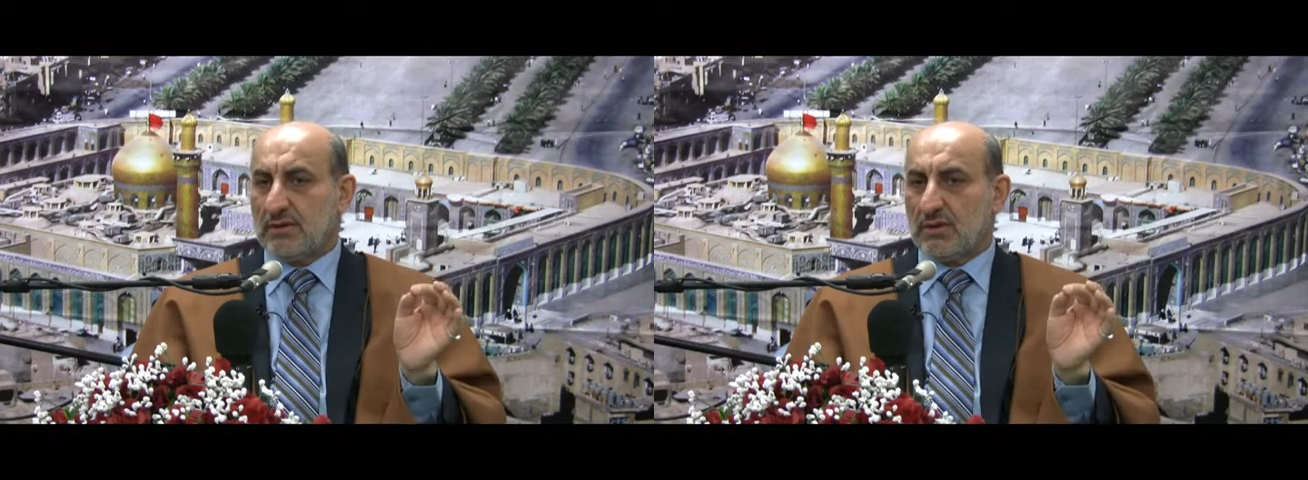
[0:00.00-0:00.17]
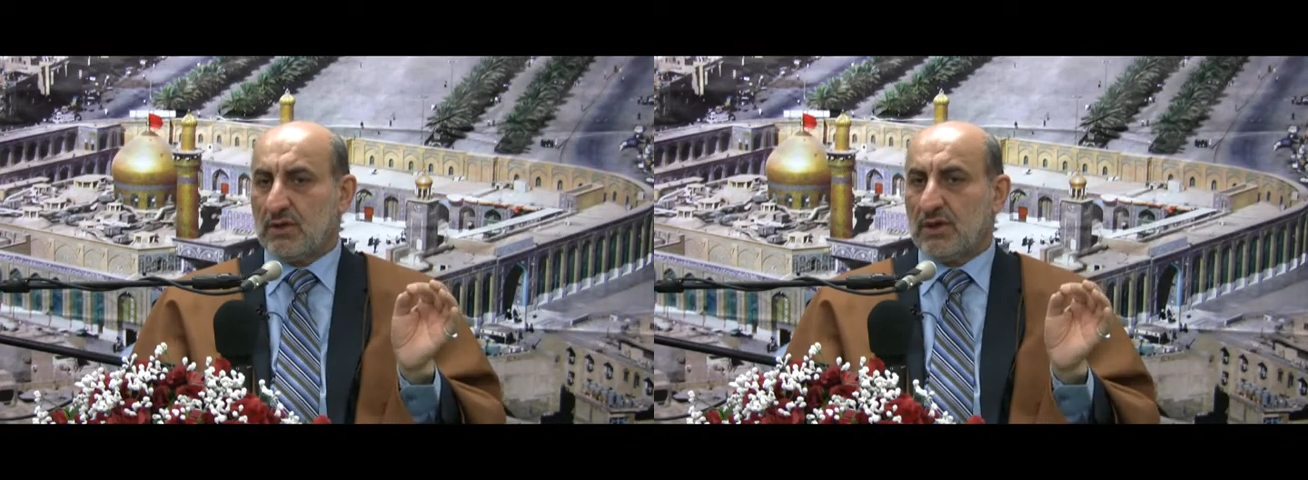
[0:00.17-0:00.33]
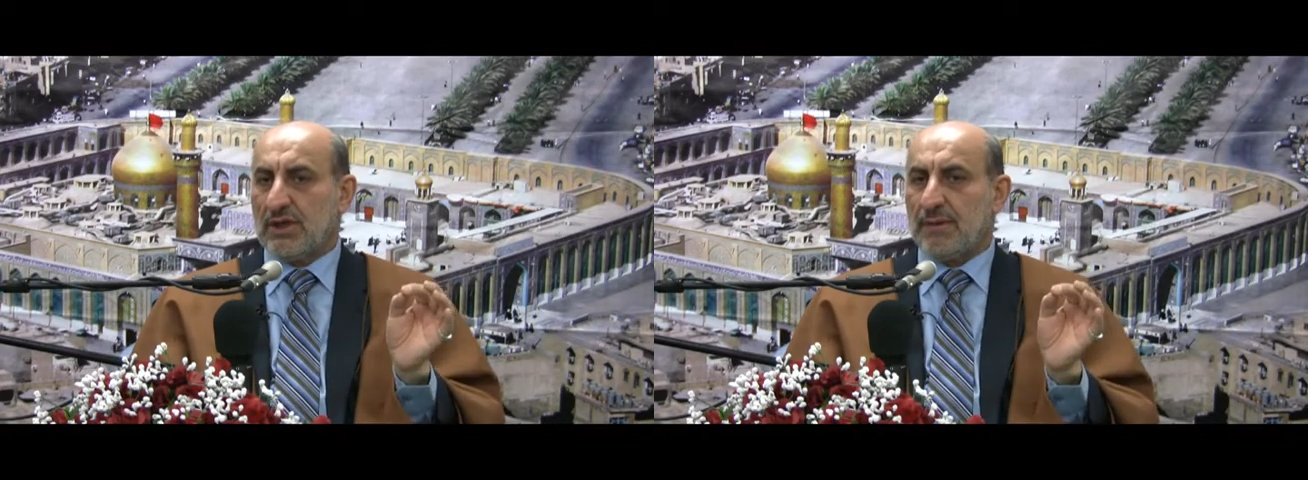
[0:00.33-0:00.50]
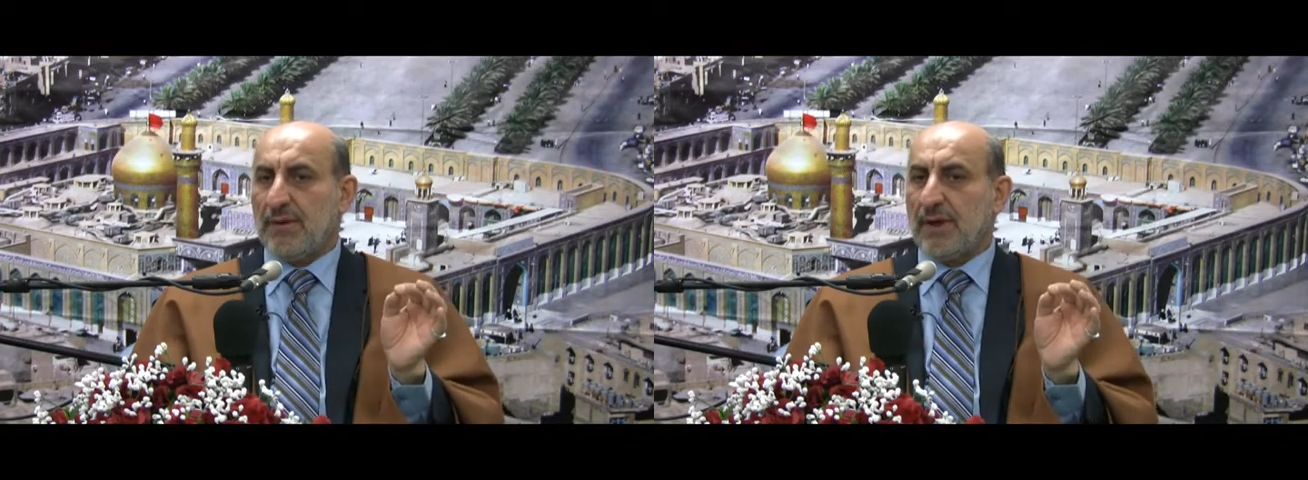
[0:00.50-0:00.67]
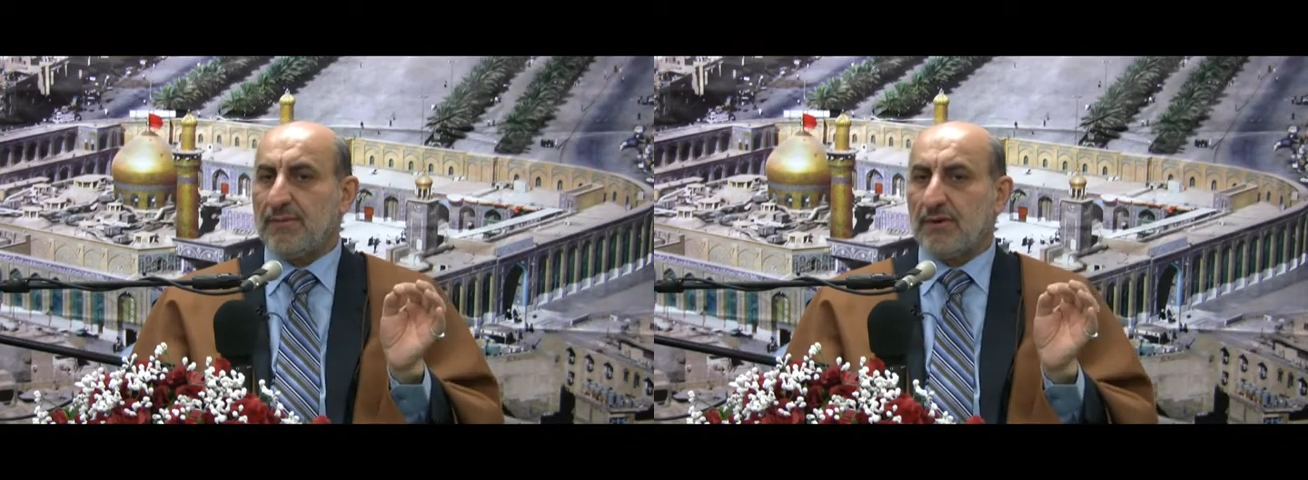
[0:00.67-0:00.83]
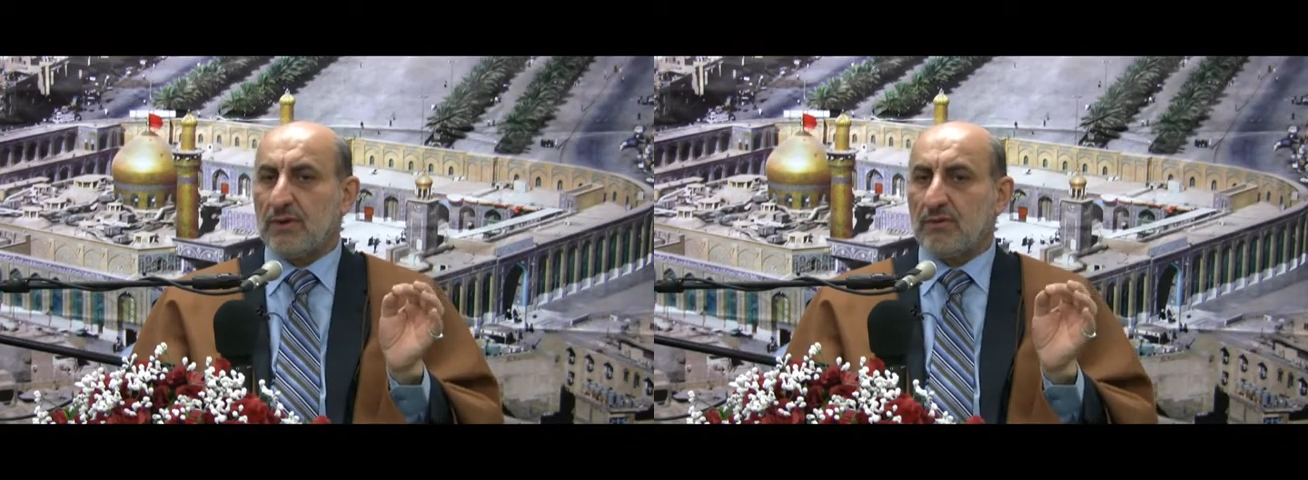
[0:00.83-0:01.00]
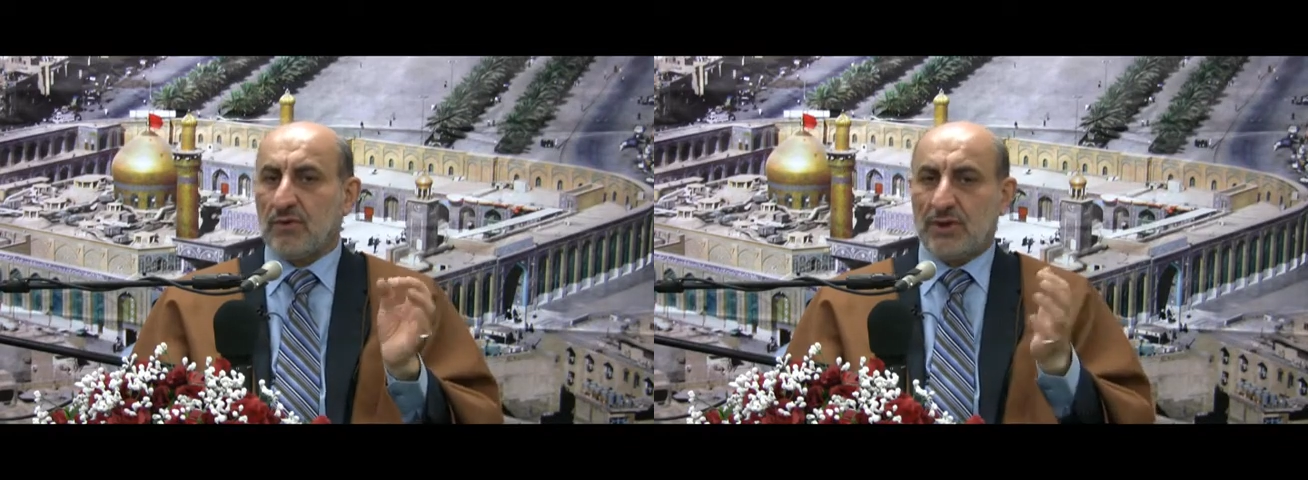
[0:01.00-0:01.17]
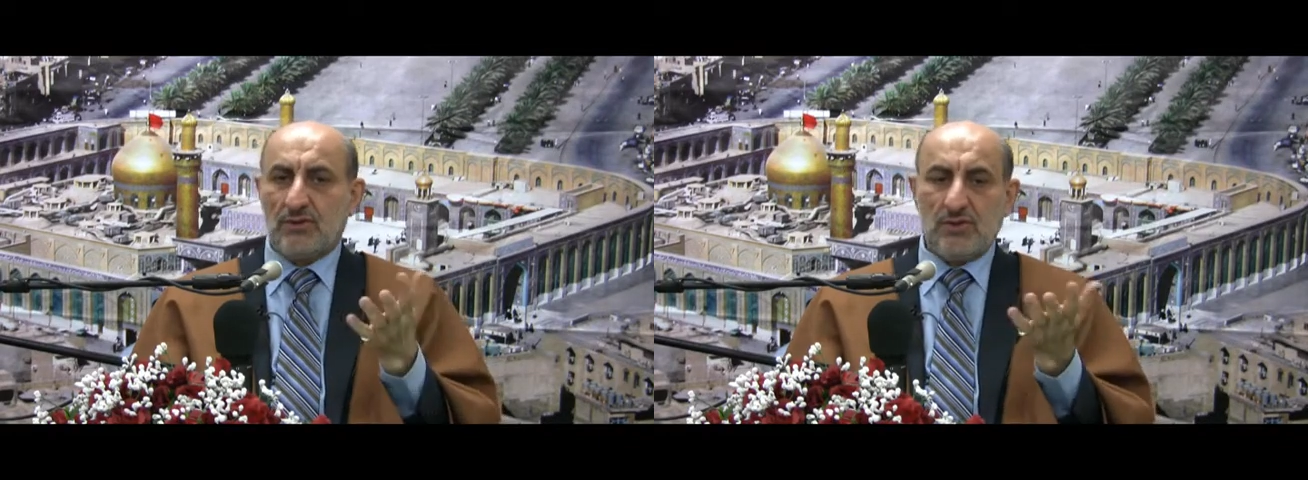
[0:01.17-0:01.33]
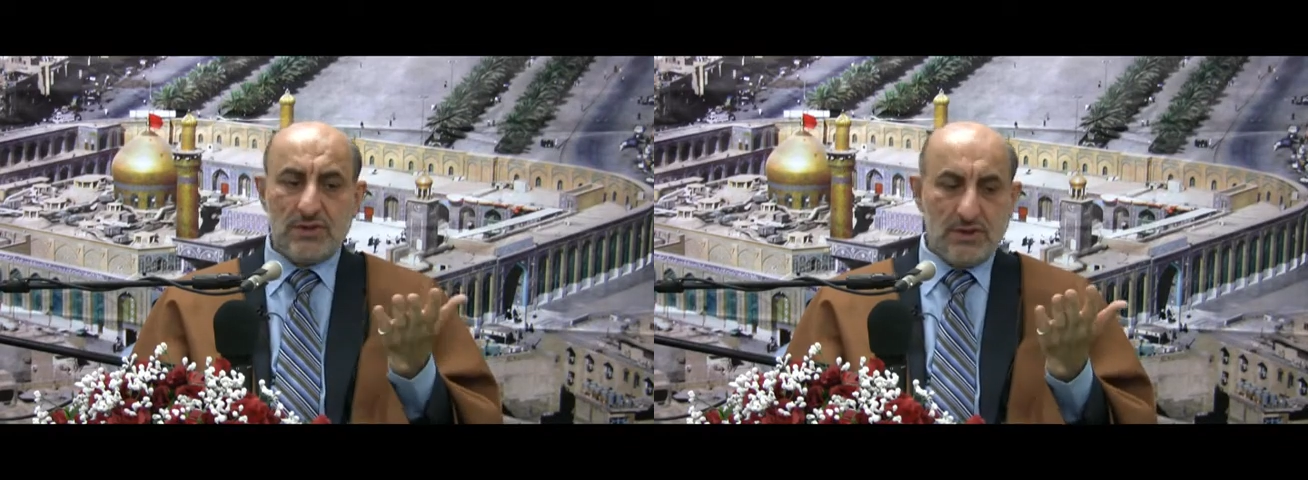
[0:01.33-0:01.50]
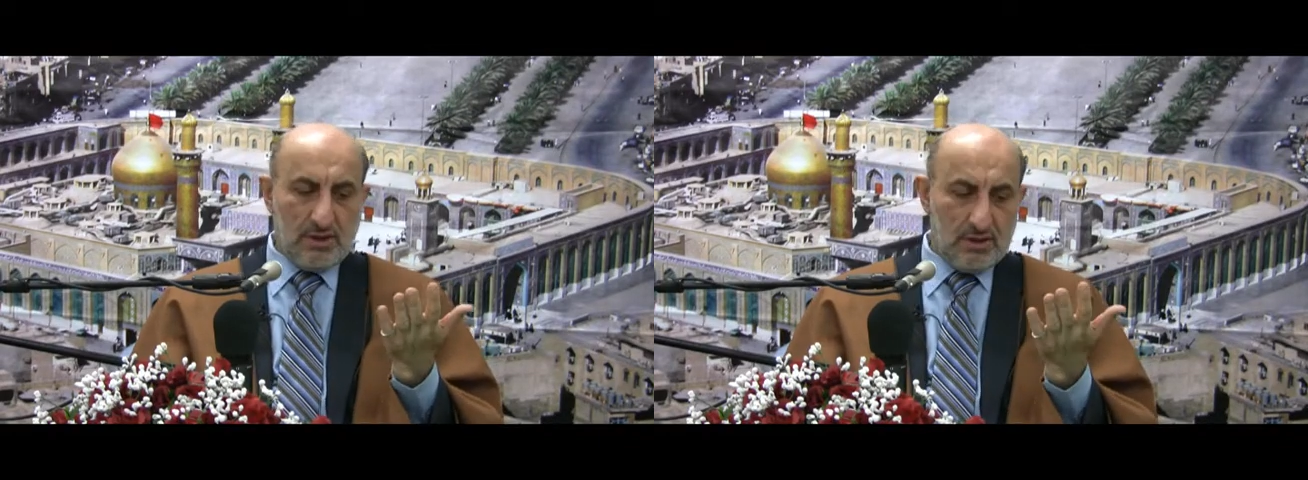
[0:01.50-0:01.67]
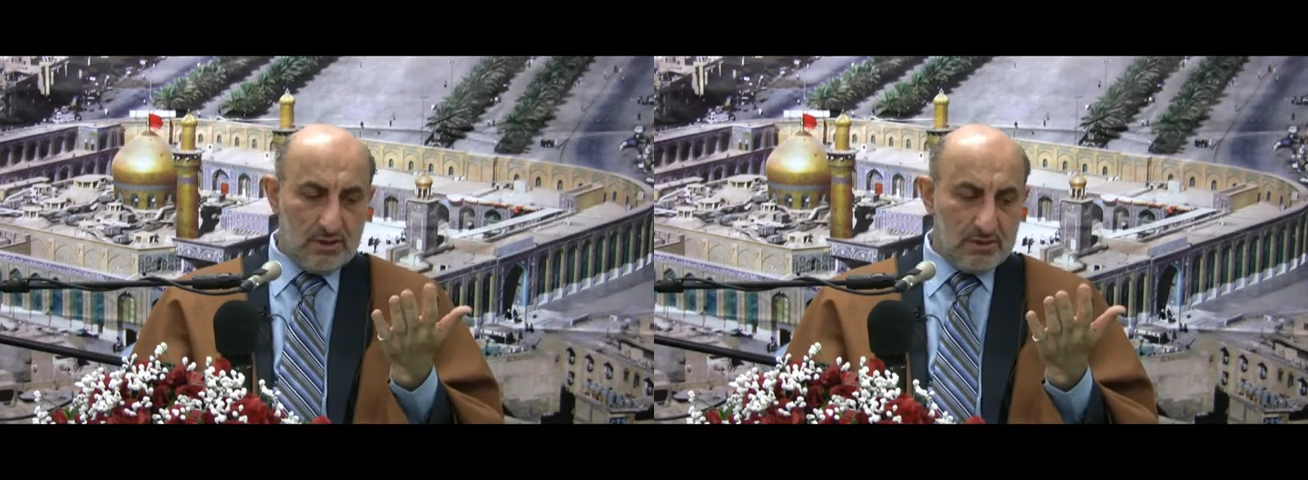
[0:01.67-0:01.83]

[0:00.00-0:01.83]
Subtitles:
on the paper. What you say?